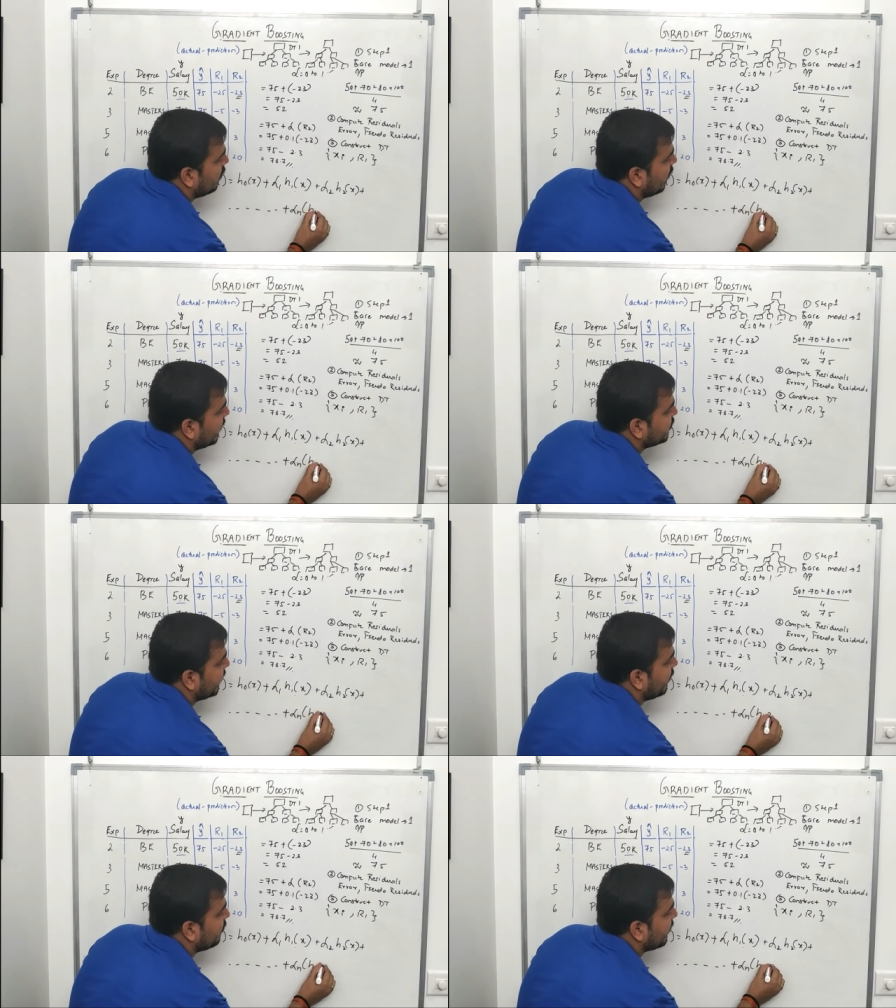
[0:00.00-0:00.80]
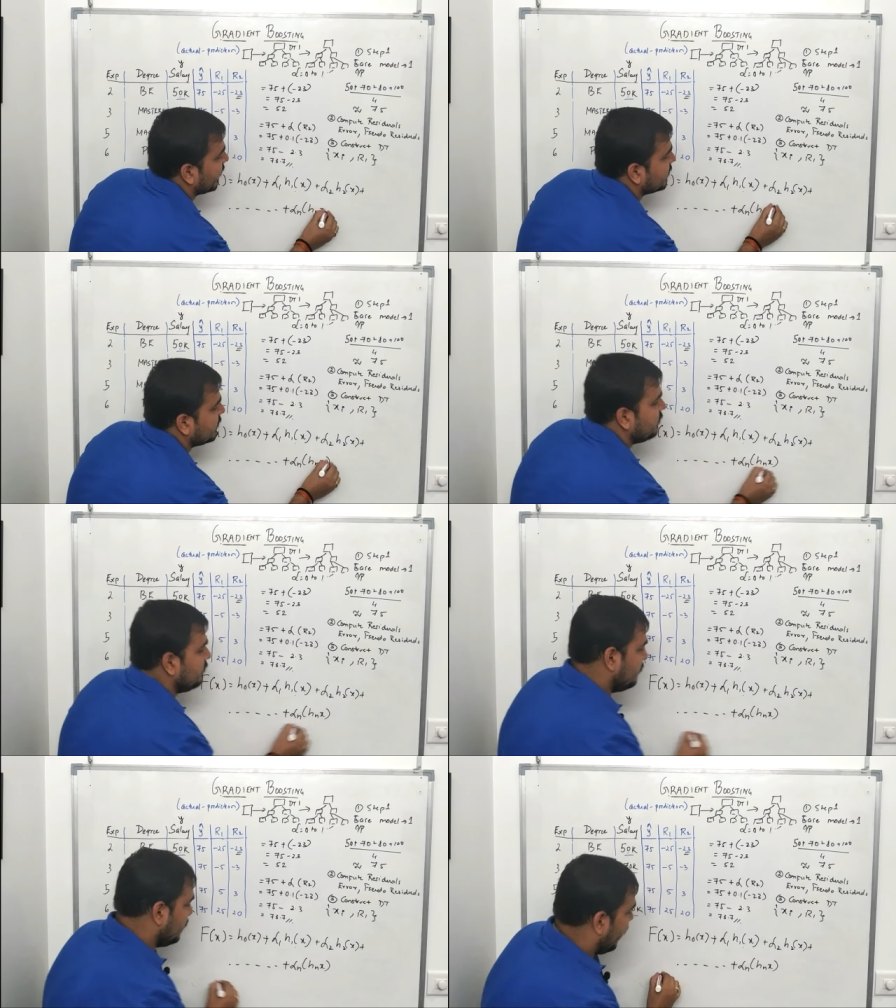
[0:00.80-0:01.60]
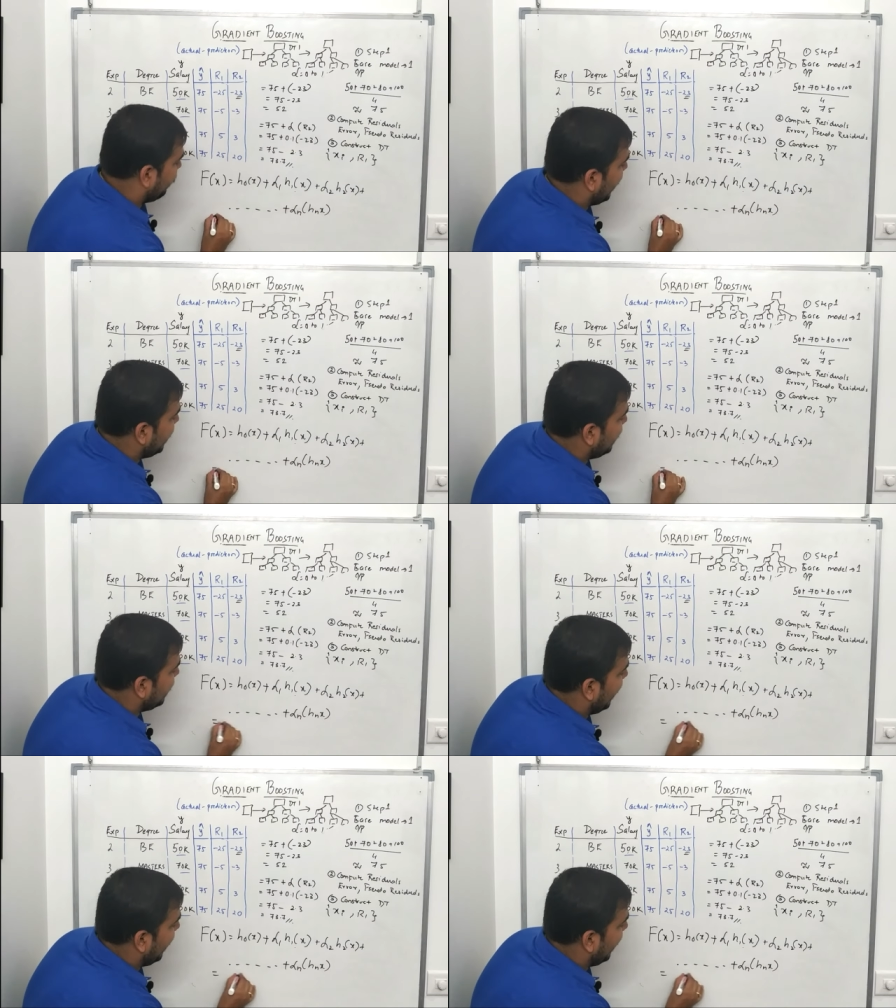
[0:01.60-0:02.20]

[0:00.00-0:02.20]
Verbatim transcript: hn of x, and finally